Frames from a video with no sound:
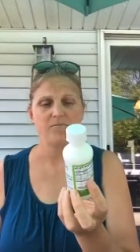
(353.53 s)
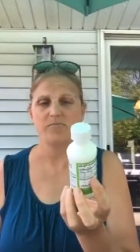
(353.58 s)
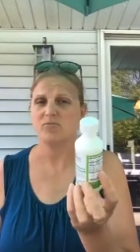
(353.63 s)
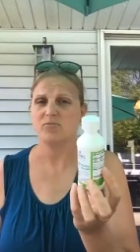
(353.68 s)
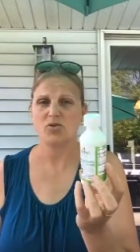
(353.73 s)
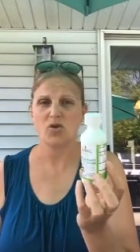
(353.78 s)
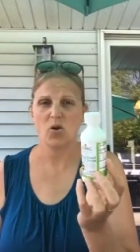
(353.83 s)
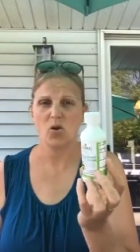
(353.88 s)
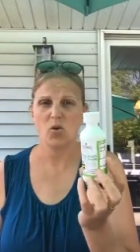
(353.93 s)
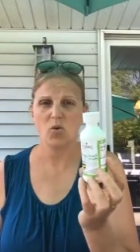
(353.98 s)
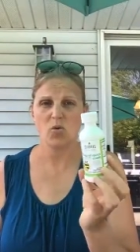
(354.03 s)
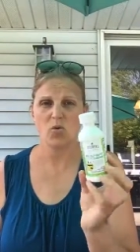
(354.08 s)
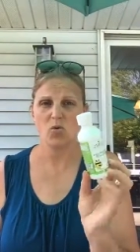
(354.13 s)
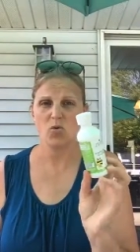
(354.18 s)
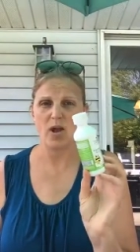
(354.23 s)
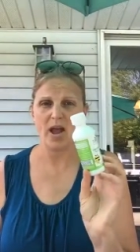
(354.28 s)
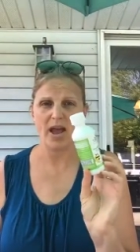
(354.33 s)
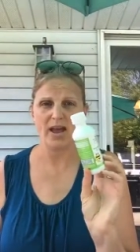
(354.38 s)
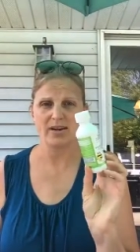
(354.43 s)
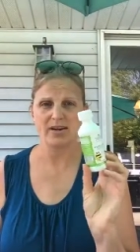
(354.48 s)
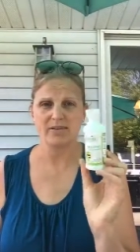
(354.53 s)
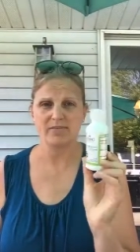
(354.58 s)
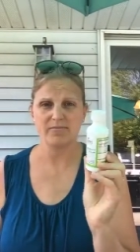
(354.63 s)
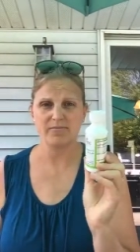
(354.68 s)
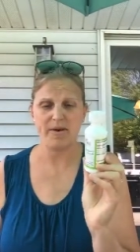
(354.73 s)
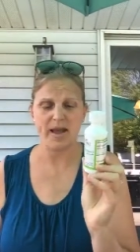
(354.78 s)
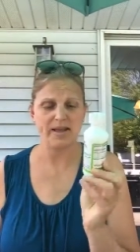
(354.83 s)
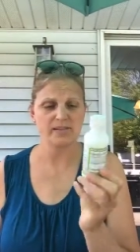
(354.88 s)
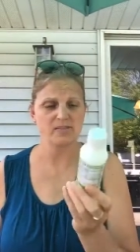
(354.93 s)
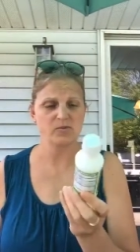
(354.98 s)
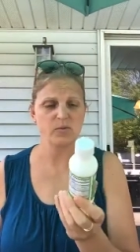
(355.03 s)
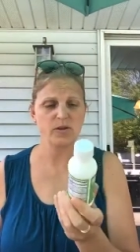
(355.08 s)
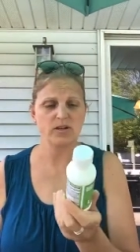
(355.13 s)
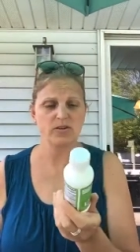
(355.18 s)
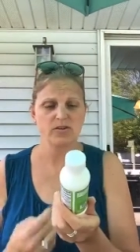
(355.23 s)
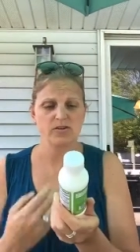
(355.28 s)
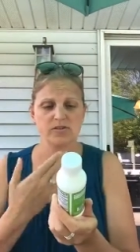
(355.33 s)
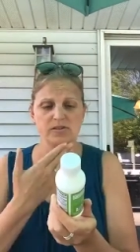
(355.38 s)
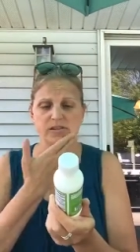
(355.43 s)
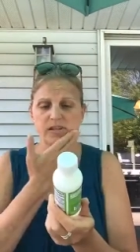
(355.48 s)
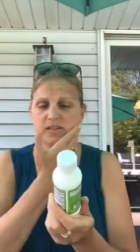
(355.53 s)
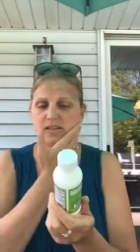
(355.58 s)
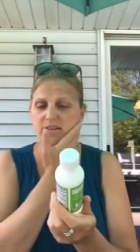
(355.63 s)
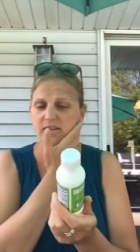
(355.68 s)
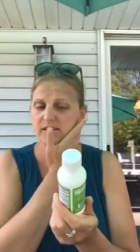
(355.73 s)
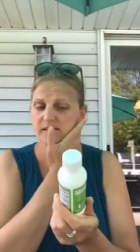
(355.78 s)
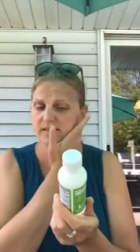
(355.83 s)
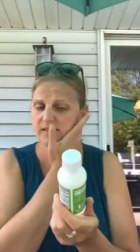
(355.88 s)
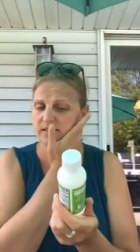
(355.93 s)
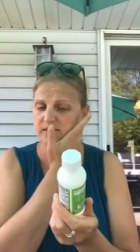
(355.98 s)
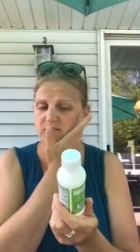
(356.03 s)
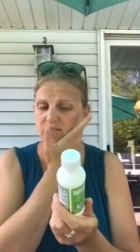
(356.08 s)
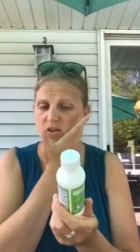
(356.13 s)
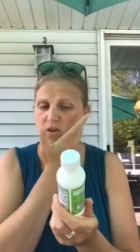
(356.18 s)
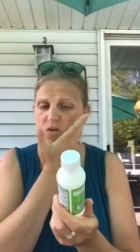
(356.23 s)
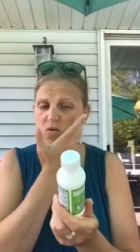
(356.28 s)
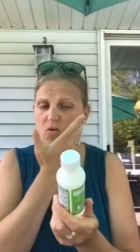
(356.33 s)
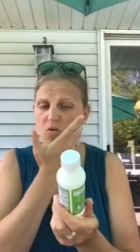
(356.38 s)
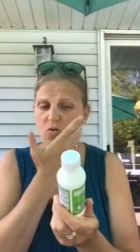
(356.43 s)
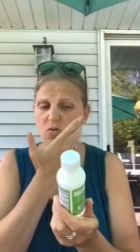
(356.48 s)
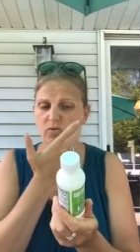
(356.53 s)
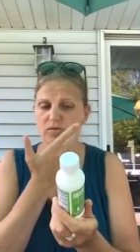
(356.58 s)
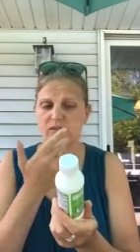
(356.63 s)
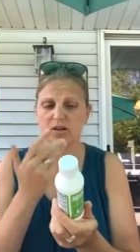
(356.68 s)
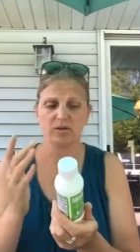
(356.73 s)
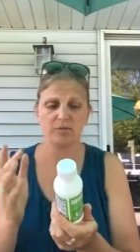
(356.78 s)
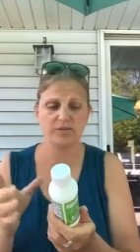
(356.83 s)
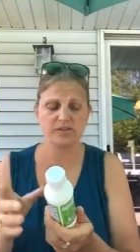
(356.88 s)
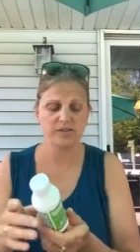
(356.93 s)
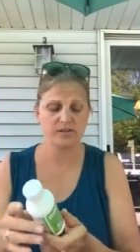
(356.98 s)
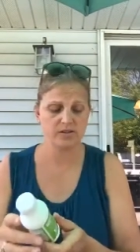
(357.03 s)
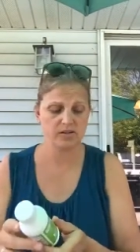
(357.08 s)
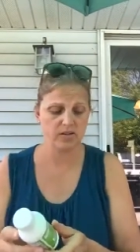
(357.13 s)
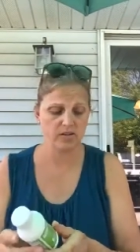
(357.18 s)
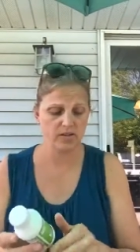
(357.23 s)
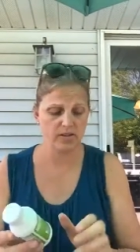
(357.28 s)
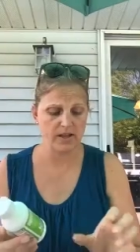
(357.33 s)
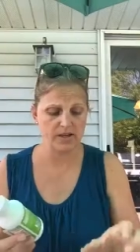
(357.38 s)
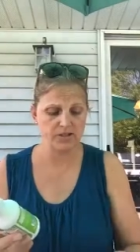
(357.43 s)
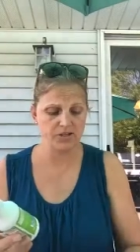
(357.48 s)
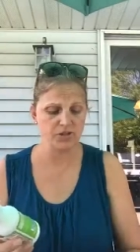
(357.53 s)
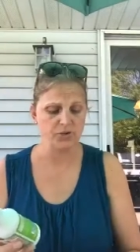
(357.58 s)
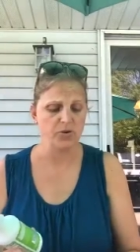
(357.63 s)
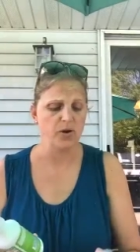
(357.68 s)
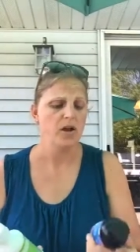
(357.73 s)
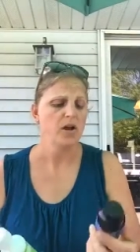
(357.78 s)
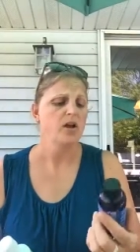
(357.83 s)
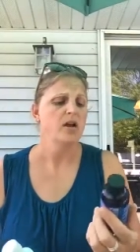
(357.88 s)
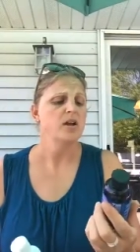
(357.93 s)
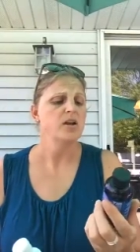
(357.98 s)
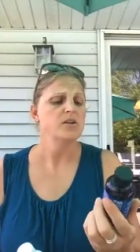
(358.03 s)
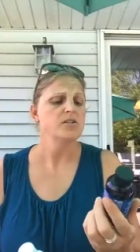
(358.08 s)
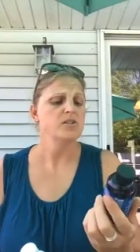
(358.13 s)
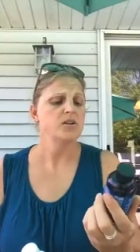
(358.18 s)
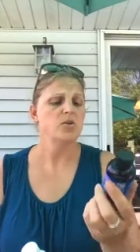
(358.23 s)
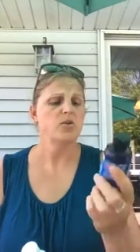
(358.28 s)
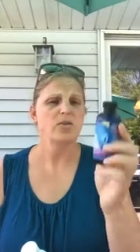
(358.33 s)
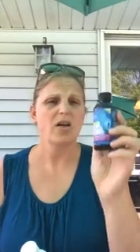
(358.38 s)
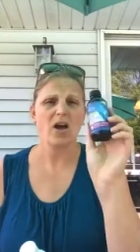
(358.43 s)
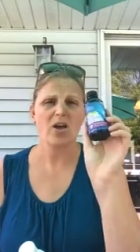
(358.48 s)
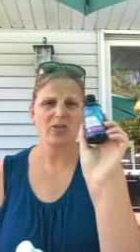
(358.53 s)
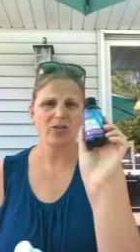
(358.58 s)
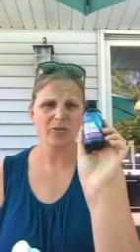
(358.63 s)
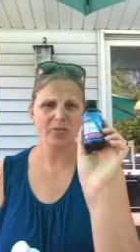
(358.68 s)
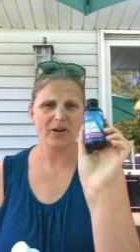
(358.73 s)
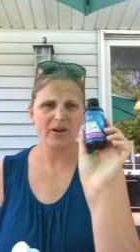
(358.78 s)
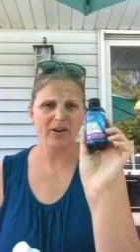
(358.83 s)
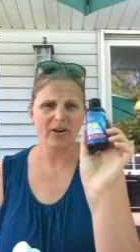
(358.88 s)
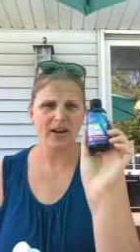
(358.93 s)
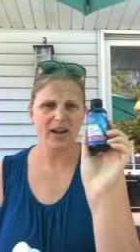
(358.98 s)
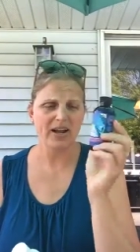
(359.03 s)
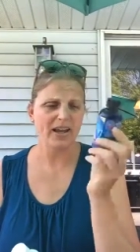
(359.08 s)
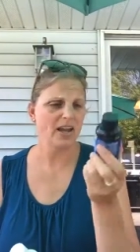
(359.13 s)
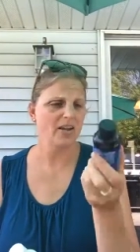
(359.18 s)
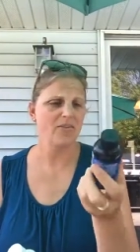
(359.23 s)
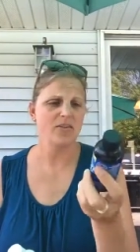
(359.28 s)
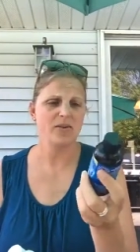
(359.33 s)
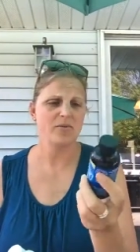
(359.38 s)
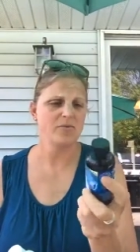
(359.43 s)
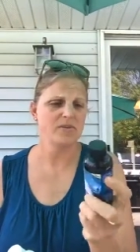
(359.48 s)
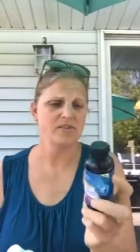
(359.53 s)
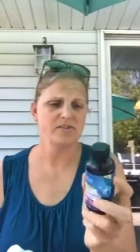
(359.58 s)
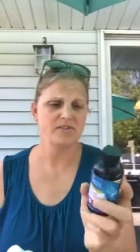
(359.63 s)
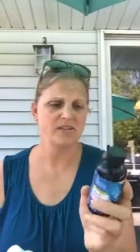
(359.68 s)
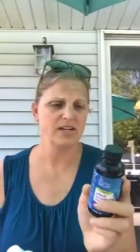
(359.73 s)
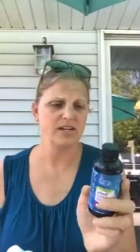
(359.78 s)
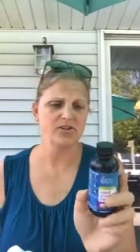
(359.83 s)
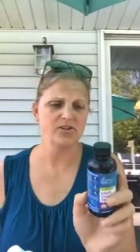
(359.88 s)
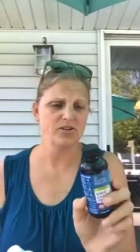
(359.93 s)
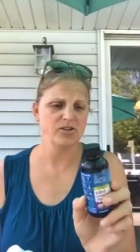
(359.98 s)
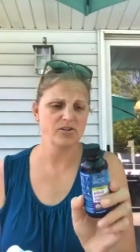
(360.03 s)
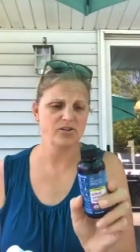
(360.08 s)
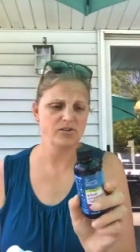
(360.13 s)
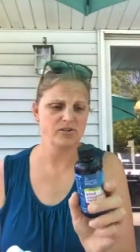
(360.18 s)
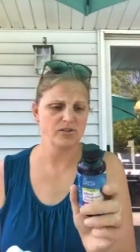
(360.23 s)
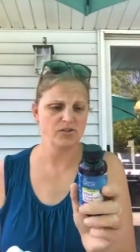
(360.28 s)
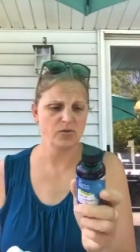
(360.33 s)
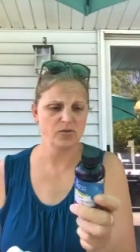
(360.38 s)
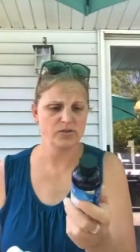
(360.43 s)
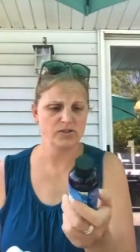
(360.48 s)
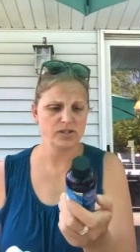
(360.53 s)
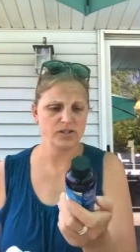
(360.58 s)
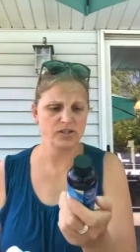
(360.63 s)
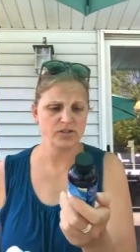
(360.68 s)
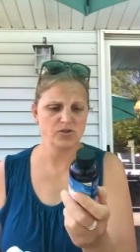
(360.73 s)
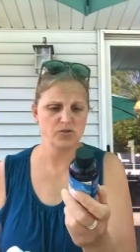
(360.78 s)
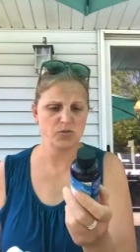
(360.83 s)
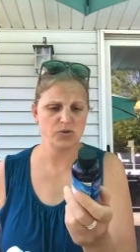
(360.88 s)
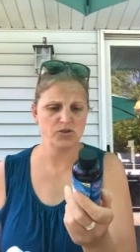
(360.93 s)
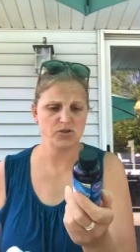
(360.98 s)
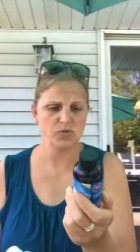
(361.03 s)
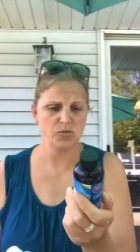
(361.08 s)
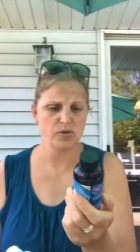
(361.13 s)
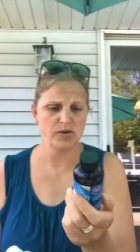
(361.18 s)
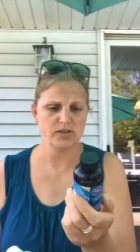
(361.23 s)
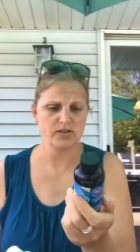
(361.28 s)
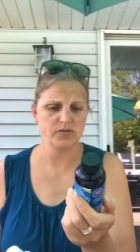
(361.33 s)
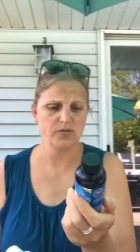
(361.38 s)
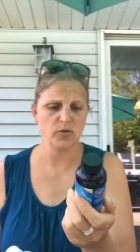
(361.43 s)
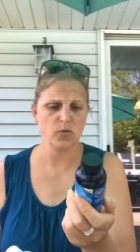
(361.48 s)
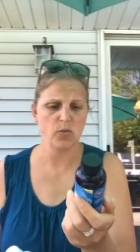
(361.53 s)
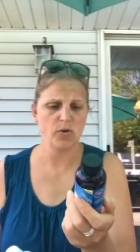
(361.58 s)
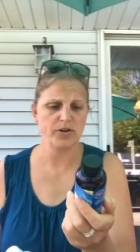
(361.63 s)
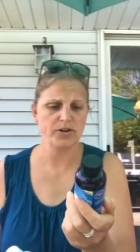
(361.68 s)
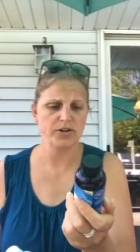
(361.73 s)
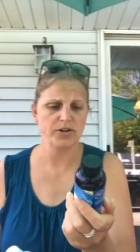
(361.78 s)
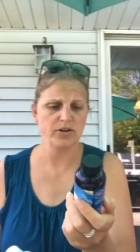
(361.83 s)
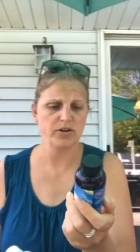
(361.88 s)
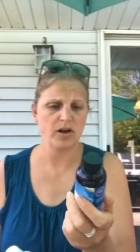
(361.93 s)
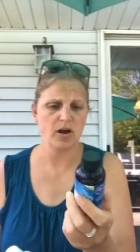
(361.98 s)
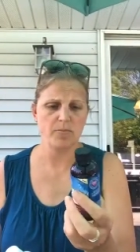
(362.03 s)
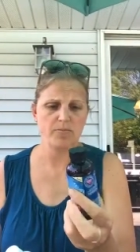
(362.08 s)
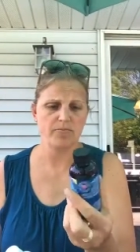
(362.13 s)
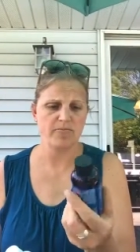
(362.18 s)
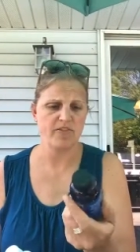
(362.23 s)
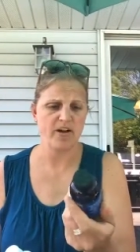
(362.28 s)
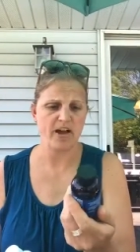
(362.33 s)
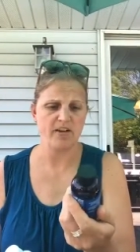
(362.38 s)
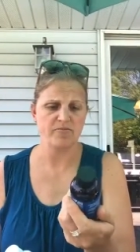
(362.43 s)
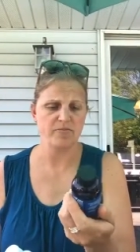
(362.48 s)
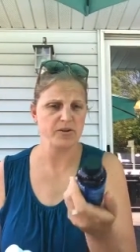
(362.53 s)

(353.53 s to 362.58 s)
No added bad sweeteners in this. So Zarbee's is a good line too. So the elderberry, I gave him the standard dosage, which was for 1 year and up, 5